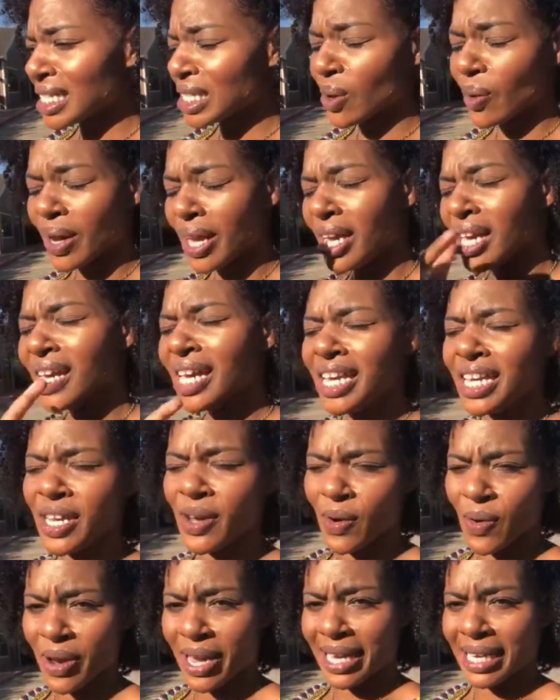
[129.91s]
So
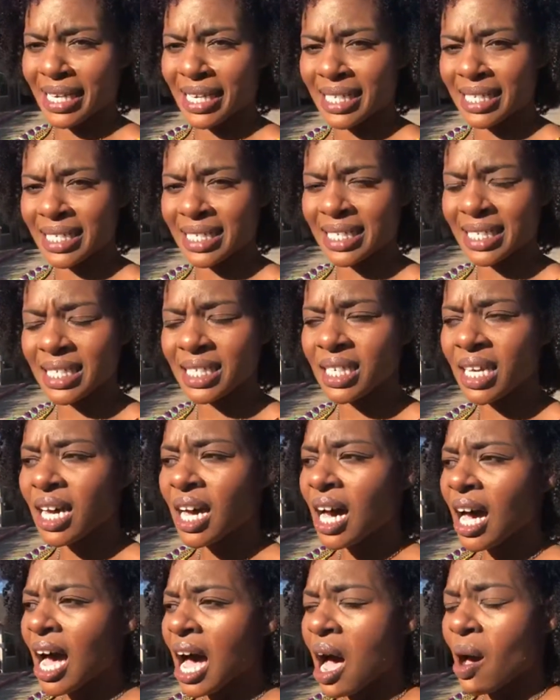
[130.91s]
anyways,
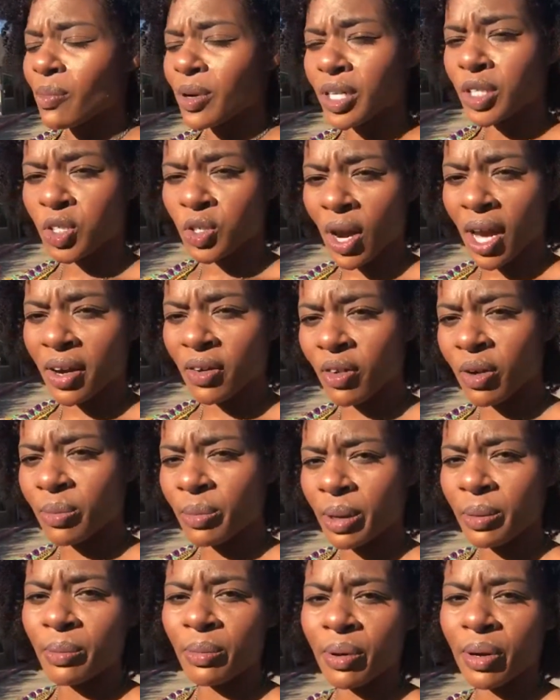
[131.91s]
I'm gonna try to
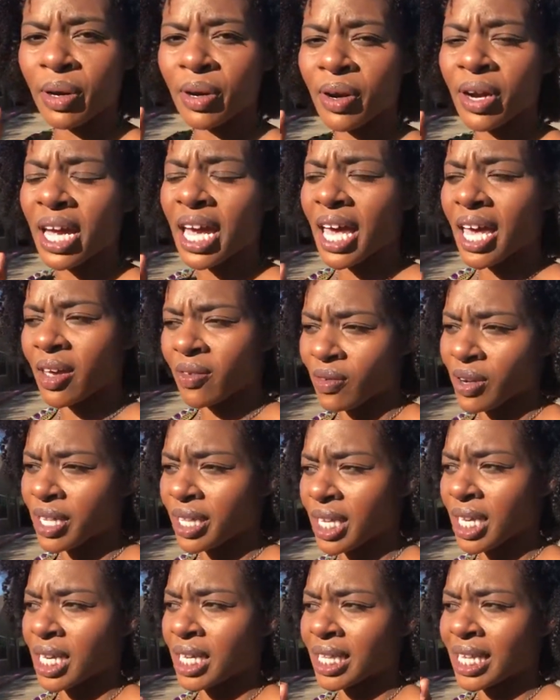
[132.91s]
remember
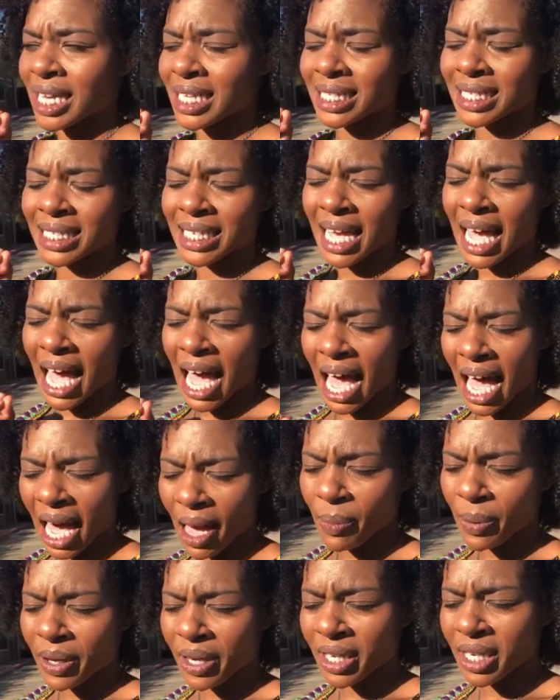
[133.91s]
everything that's
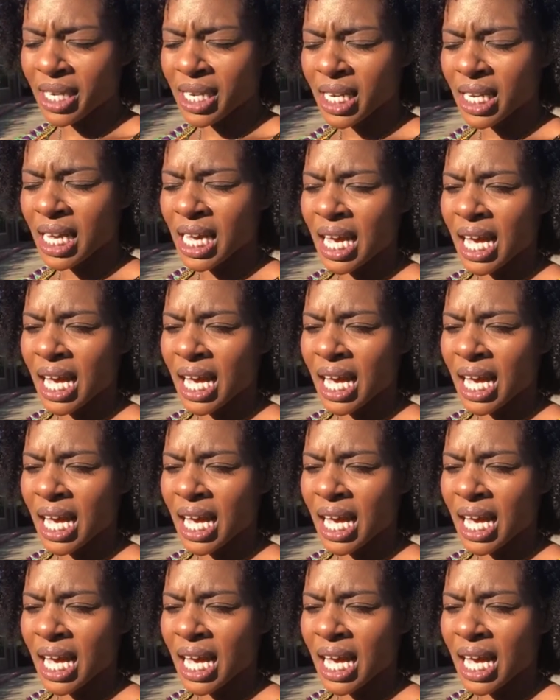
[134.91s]
happened